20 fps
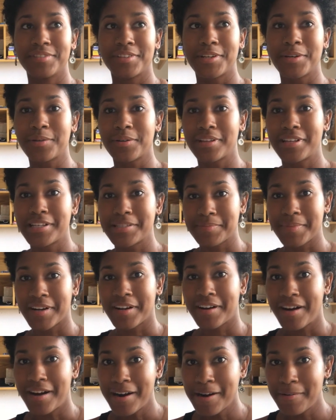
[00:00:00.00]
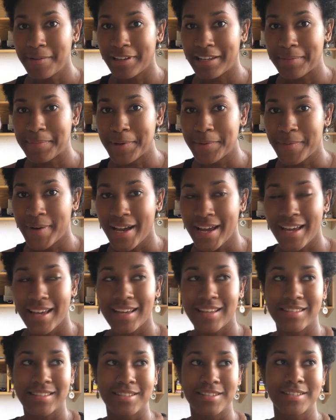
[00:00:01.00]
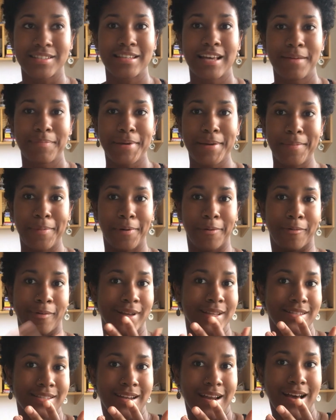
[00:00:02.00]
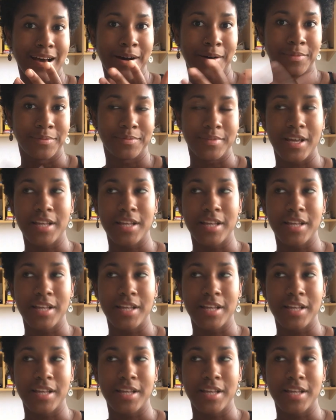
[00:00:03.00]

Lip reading: utilize my car while I'm away is to just have people rent it out.